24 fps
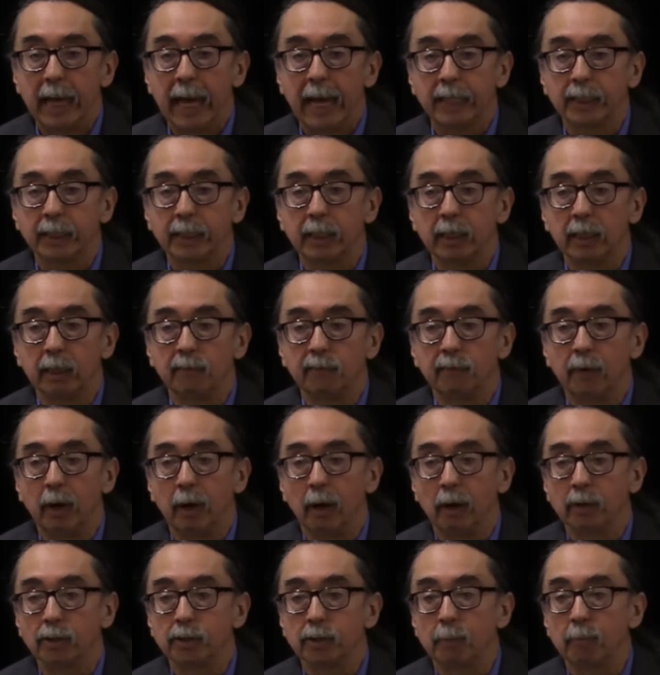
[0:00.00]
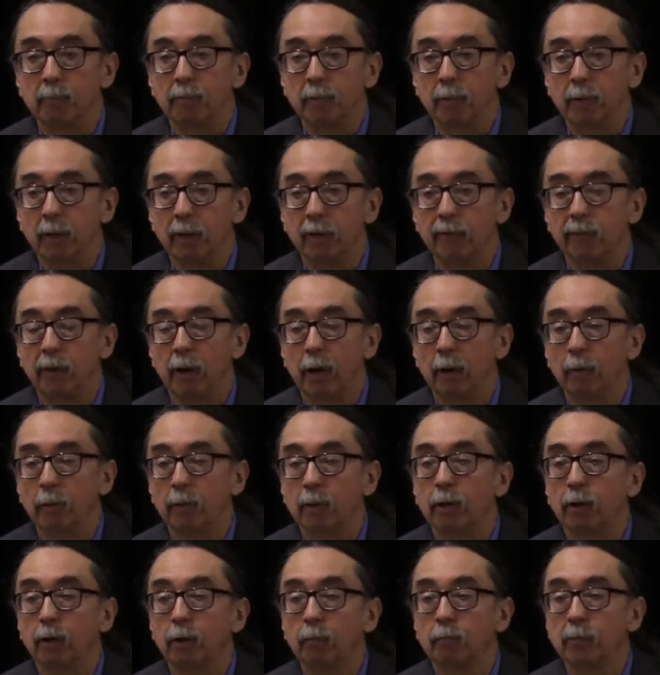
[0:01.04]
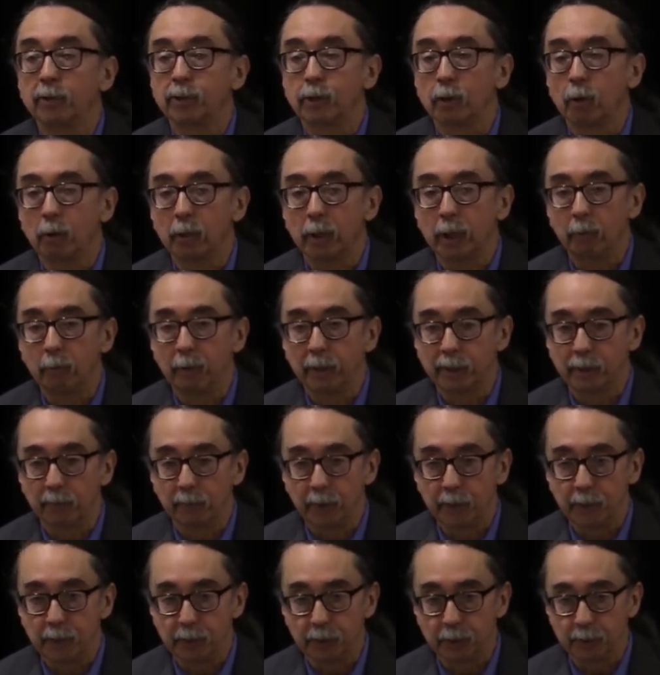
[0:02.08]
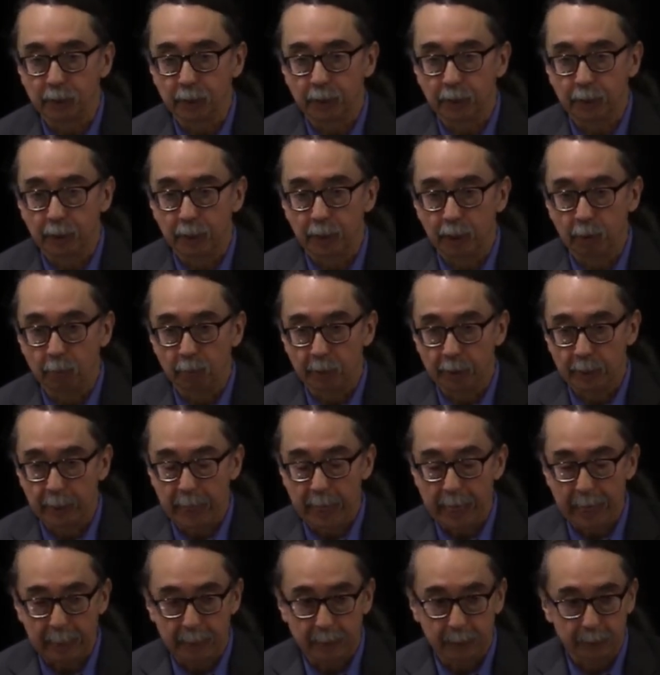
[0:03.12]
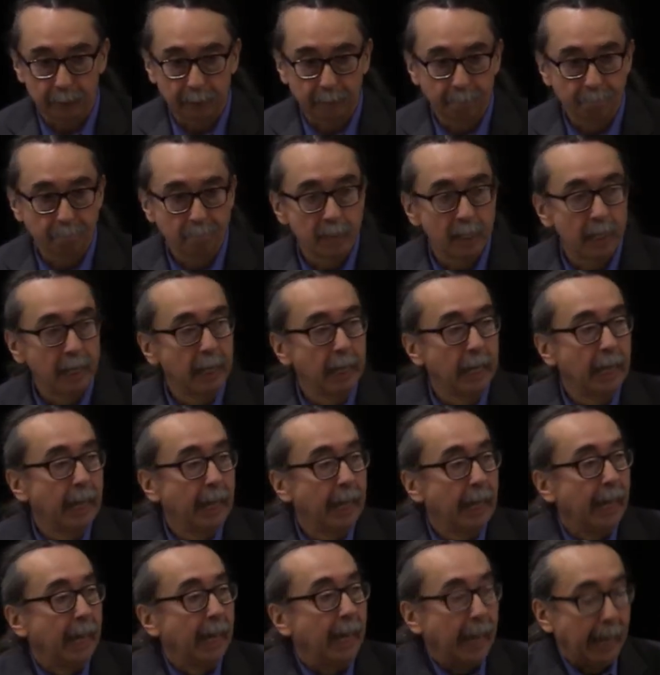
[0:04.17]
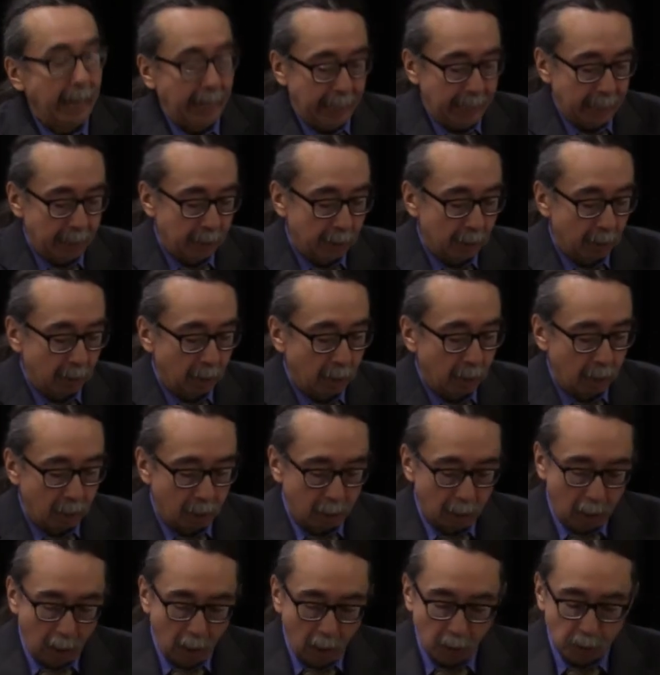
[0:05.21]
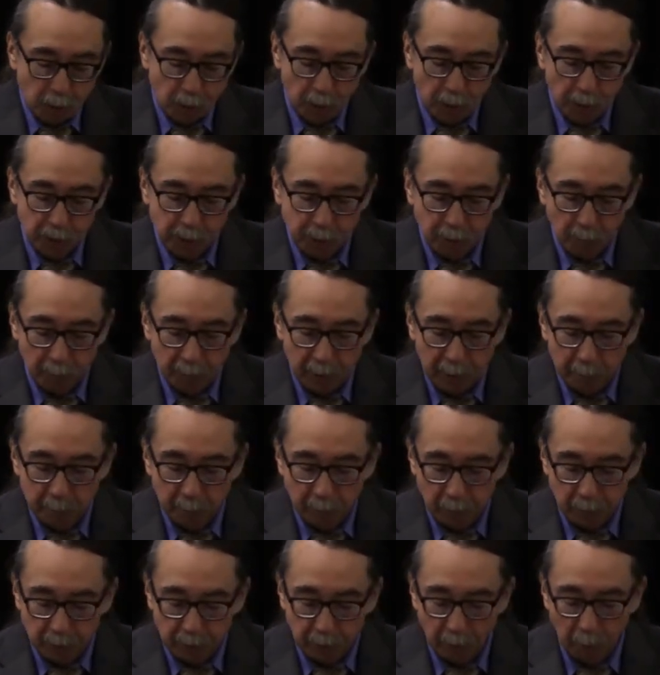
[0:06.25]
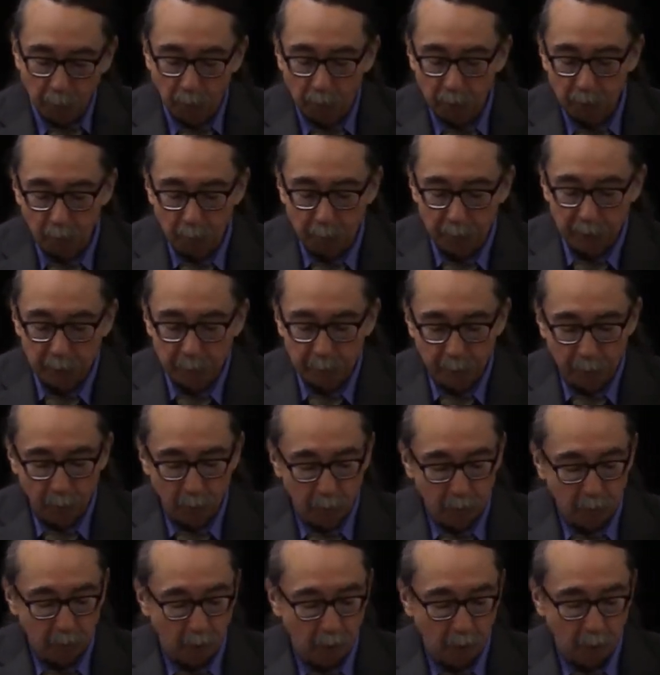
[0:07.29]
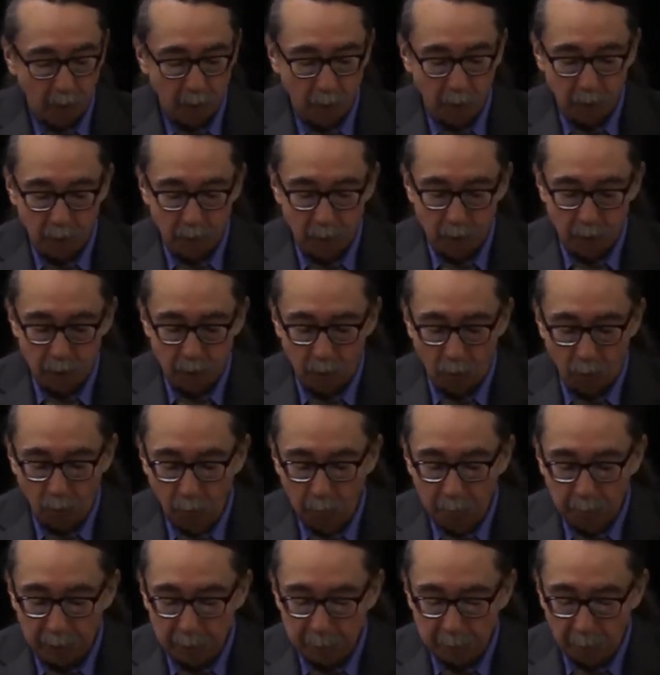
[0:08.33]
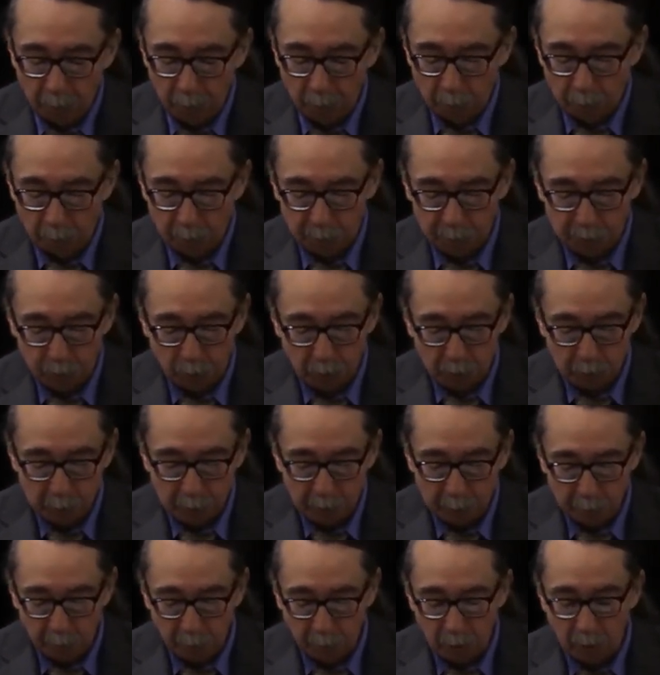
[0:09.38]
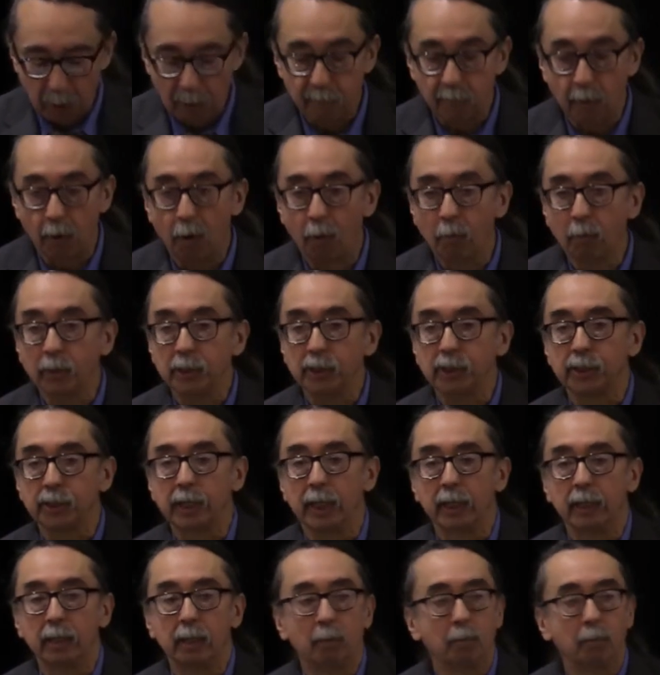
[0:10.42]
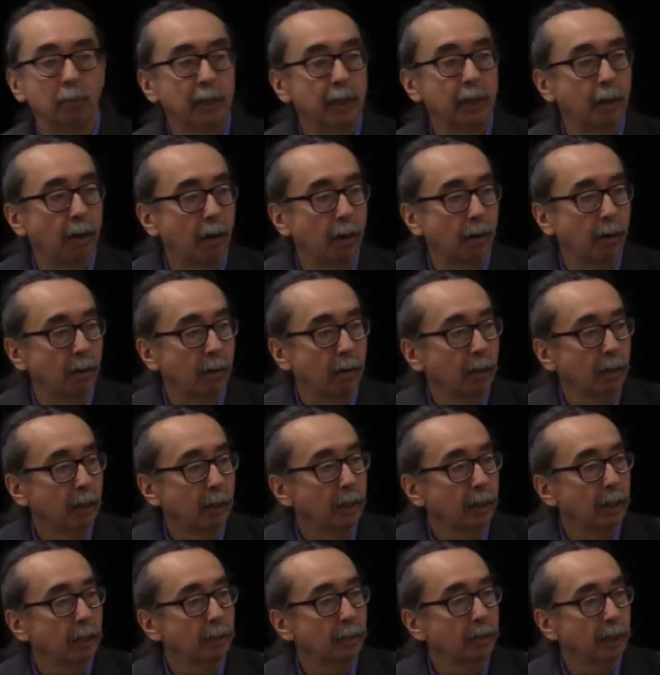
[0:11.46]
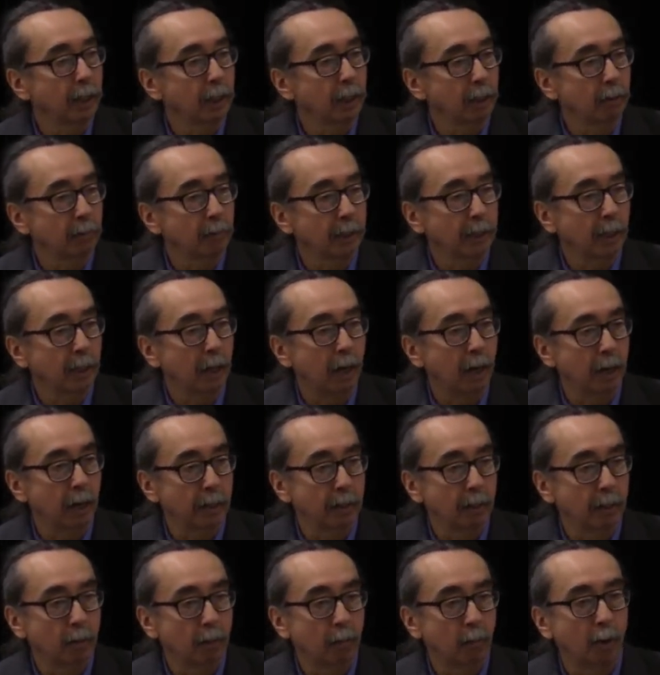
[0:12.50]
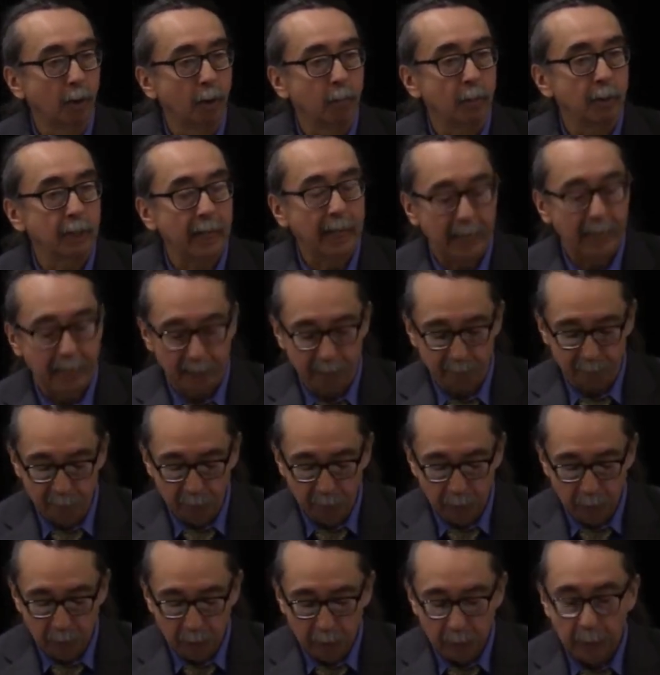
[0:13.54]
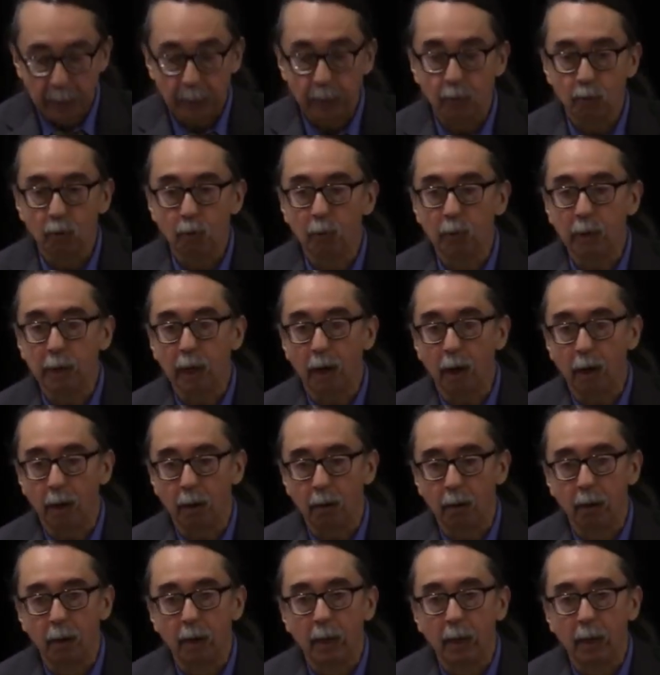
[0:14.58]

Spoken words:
asking if our Muscogee reservations continue intact. And our traditional people, our ceremonial people, our old people, church people have always said that we are continuing on what we have and who we are.